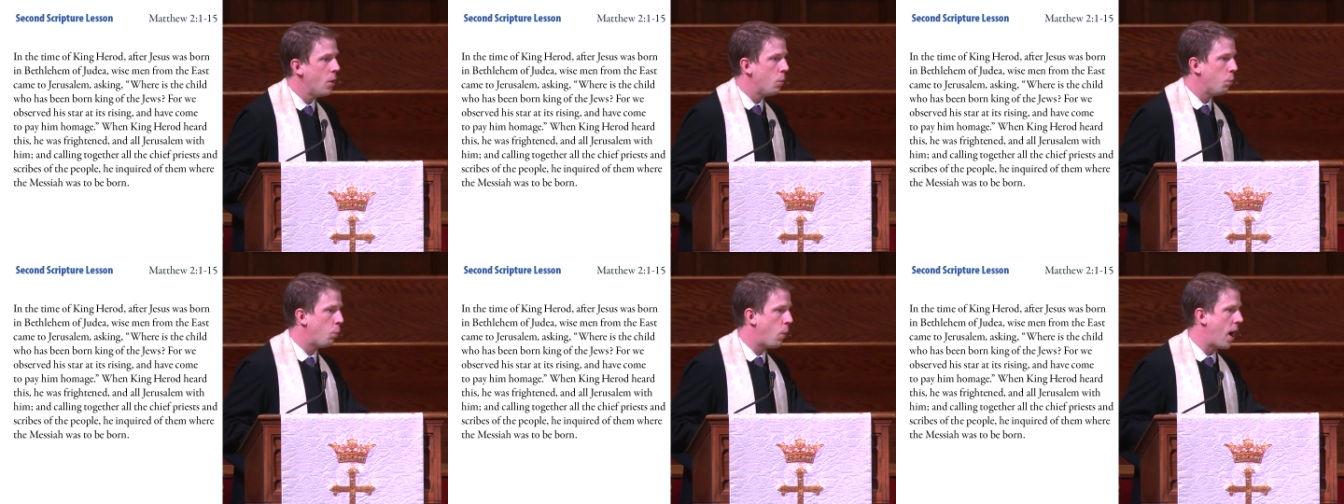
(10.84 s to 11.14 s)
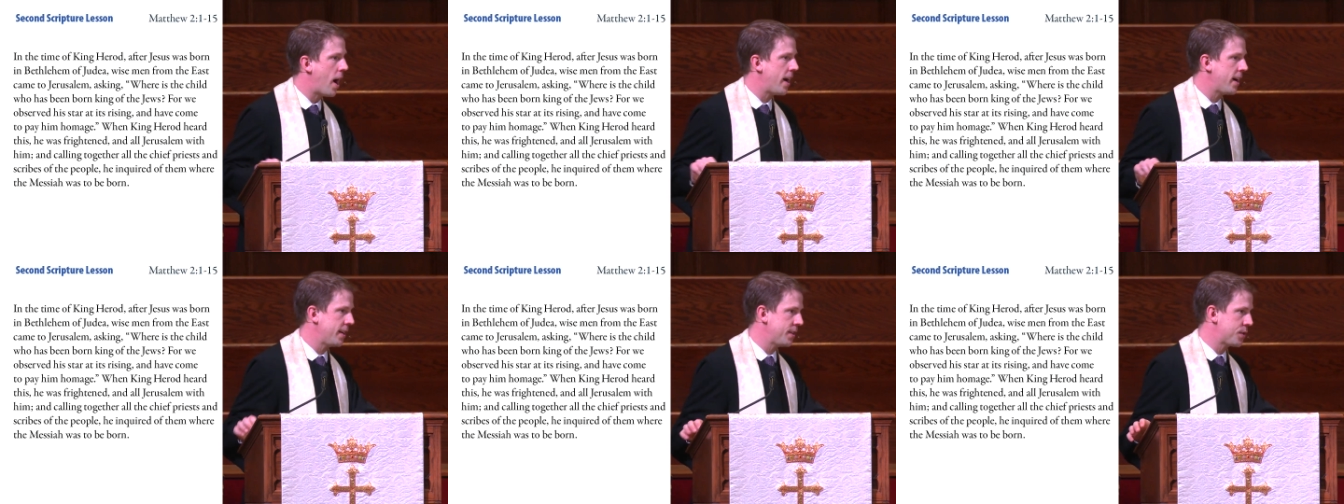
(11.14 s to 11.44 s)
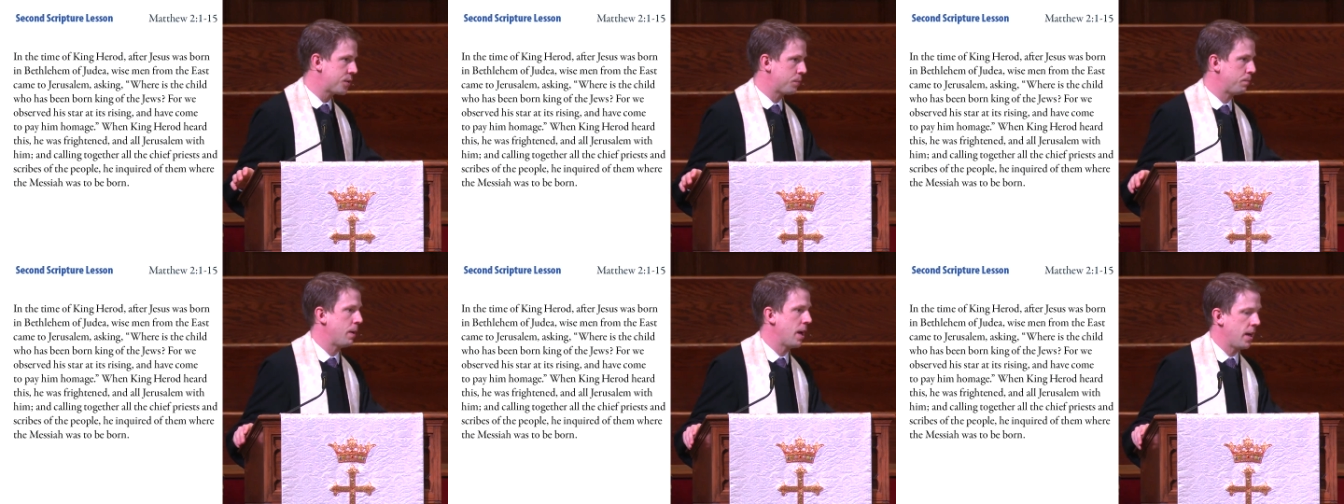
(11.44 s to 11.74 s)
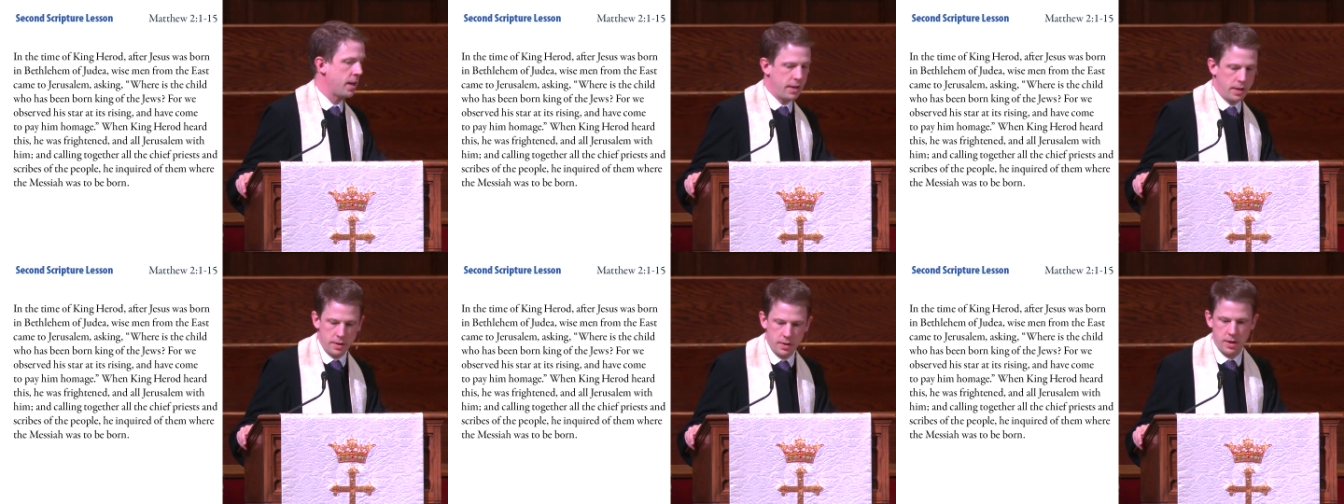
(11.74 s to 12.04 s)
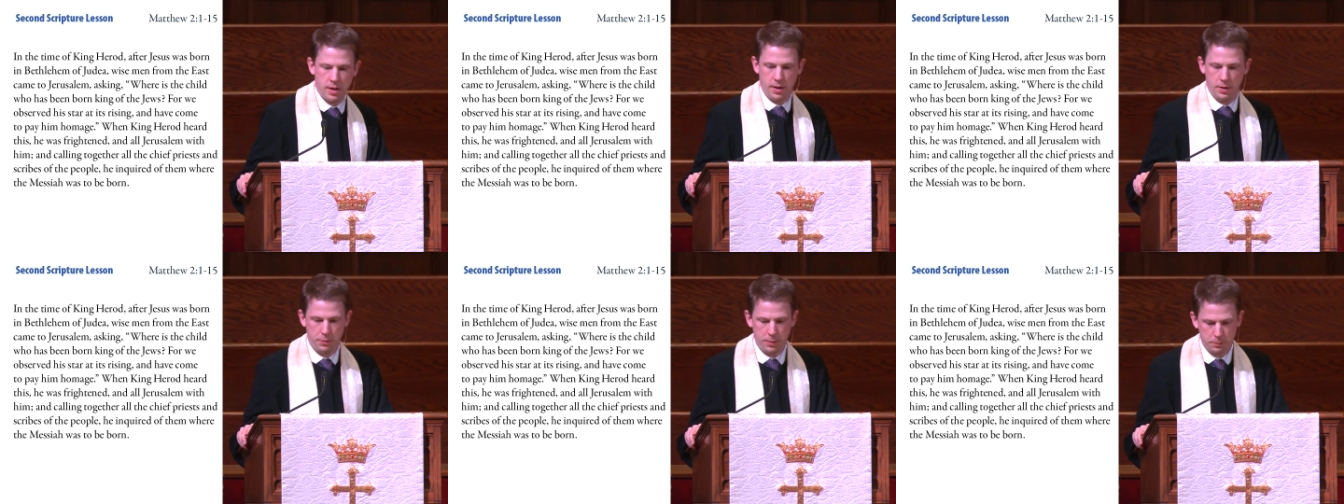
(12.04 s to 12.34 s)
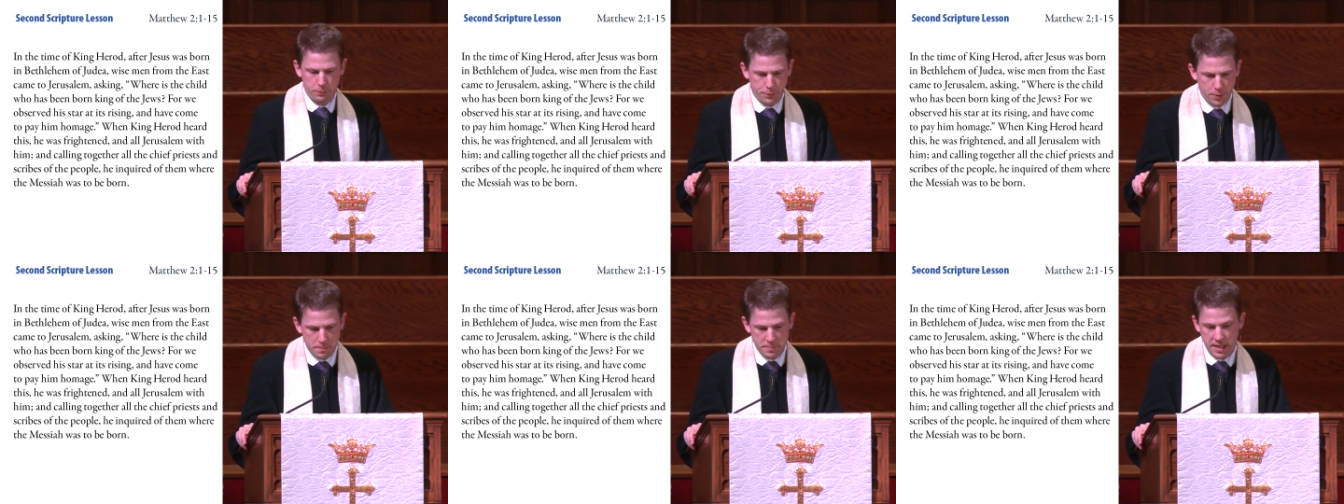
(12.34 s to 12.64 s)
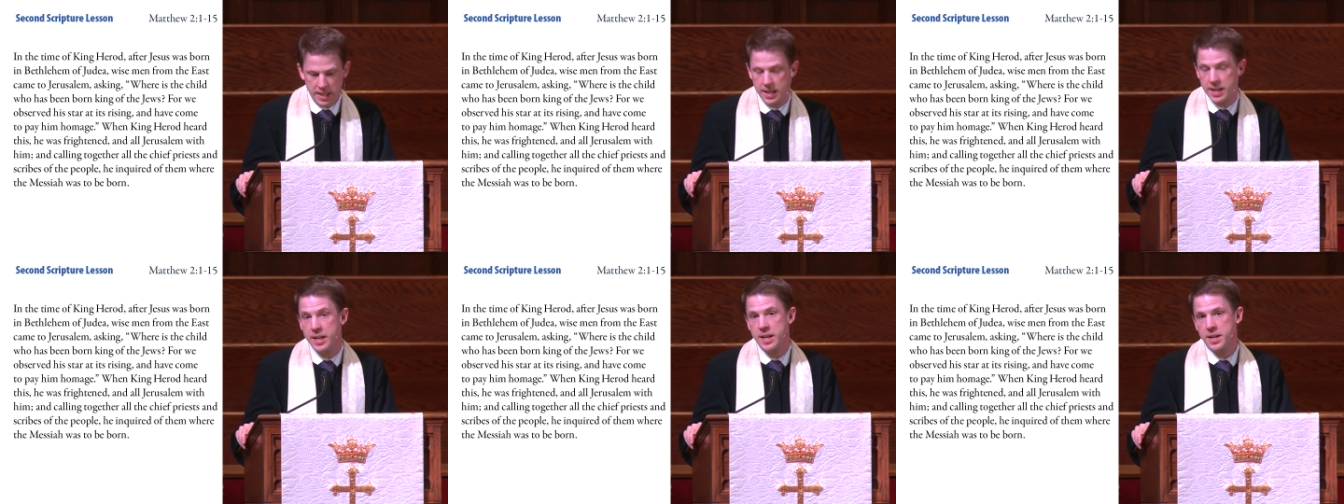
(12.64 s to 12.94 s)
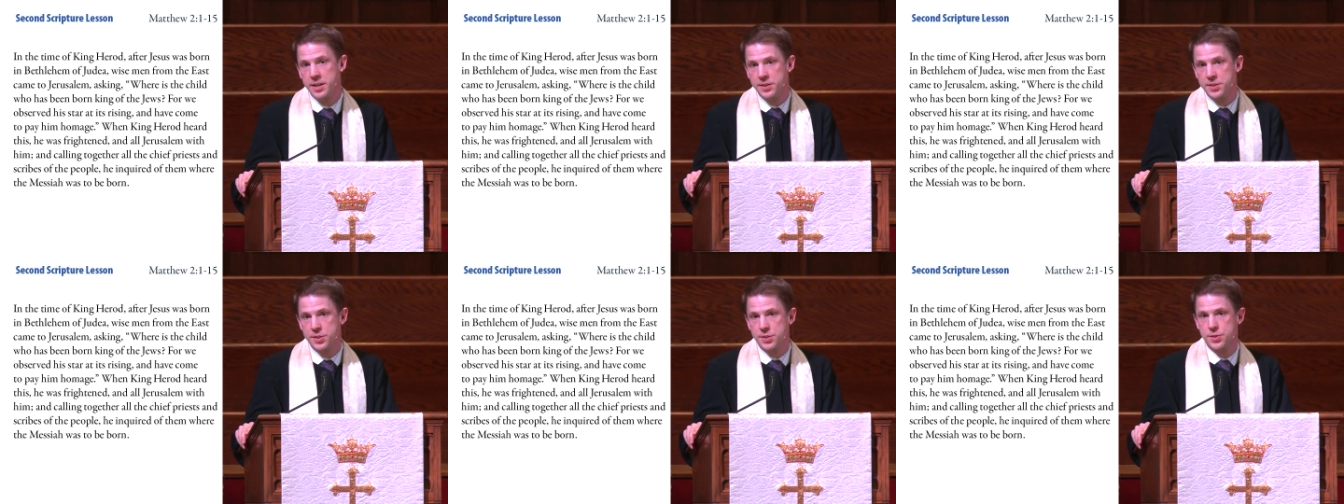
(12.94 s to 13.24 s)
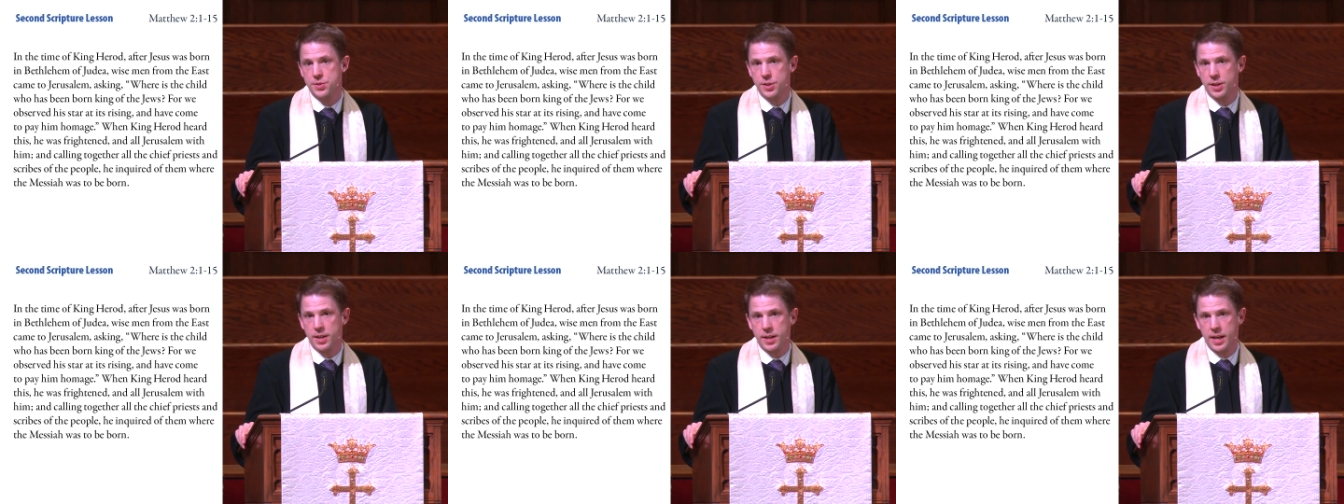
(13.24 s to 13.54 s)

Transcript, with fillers: wise men from the east